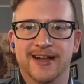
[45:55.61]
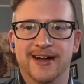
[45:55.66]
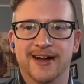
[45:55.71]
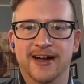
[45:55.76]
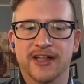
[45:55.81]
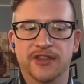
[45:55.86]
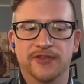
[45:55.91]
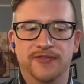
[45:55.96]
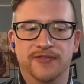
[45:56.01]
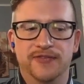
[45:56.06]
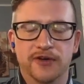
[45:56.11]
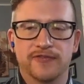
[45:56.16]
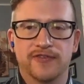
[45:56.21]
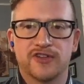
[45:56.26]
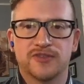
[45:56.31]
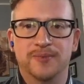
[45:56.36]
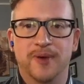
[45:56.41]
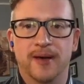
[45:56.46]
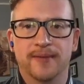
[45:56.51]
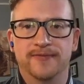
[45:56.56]
the
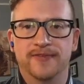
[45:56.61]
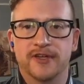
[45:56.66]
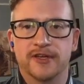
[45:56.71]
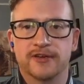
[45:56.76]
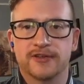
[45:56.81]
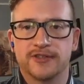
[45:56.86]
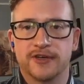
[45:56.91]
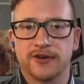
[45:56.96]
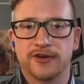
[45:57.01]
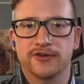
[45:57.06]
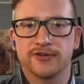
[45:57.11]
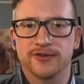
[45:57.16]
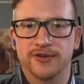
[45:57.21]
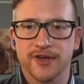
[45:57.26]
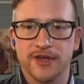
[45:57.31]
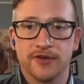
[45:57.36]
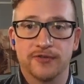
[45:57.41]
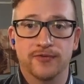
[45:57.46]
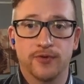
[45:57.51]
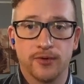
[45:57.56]
Funkoverse Pop figures are a
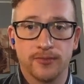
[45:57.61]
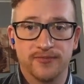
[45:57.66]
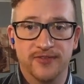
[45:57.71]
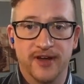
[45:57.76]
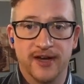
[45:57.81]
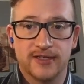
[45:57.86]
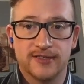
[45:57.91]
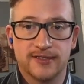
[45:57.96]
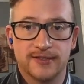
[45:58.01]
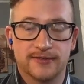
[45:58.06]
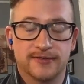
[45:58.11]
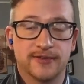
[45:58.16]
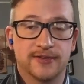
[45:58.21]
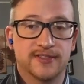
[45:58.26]
unique form factor.